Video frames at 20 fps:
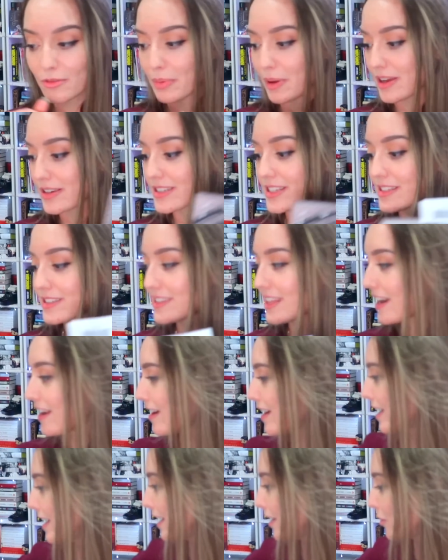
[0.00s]
of boxes that
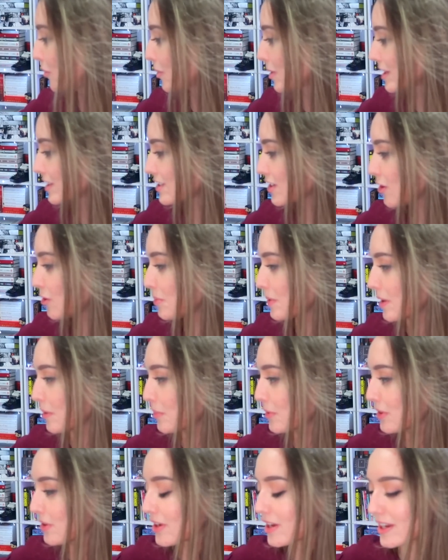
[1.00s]
I wanted to open
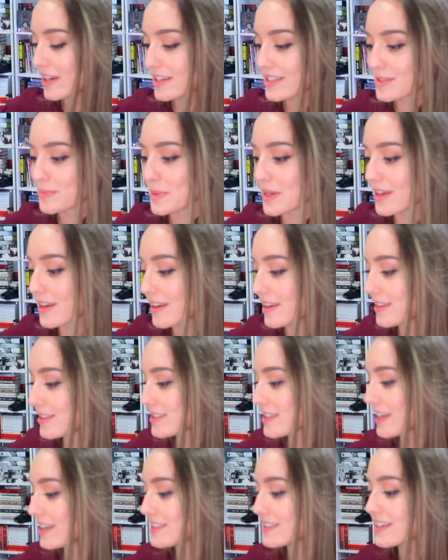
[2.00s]
up with you guys
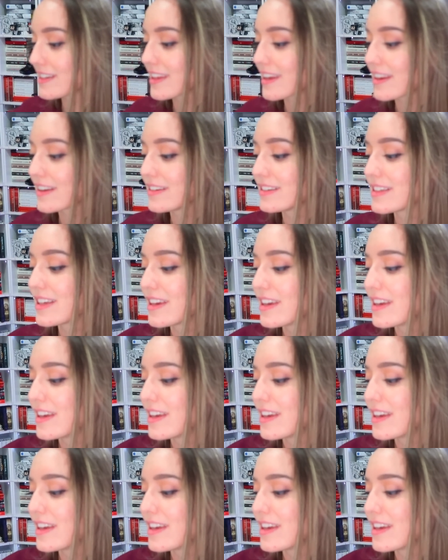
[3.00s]
because I did get